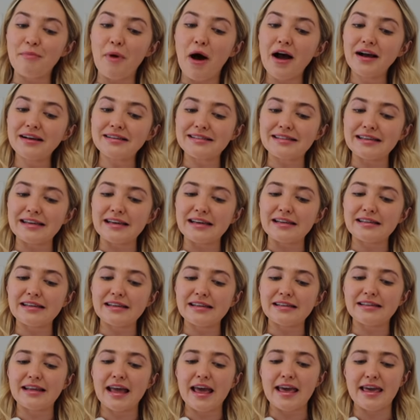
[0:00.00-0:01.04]
Moxie's
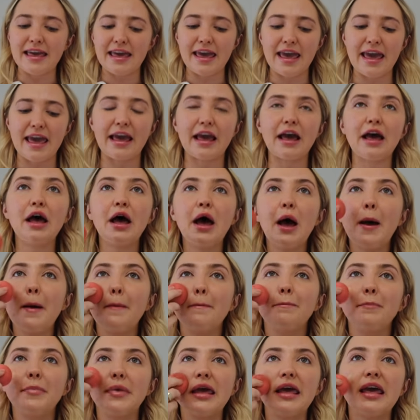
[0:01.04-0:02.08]
is taking
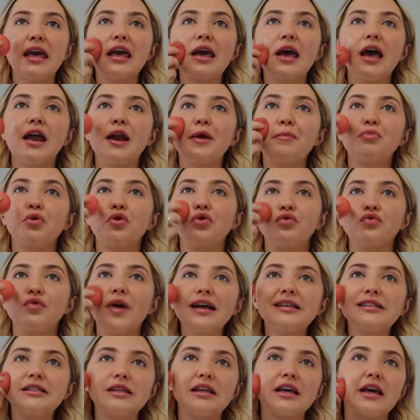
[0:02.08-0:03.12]
me and
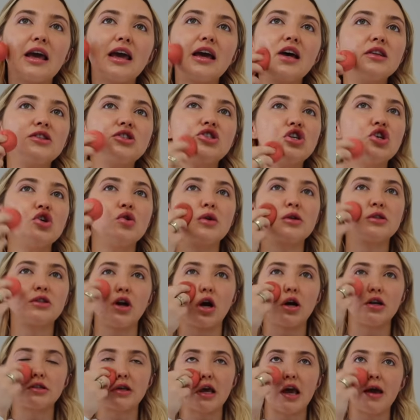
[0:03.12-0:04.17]
Presley to a
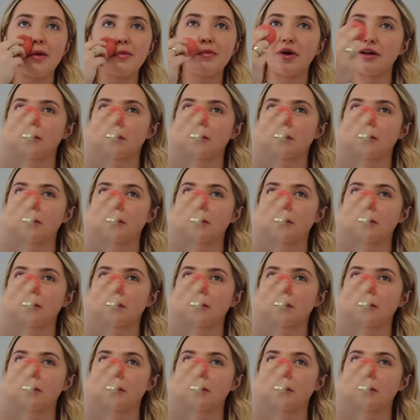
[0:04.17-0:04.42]
Stars game.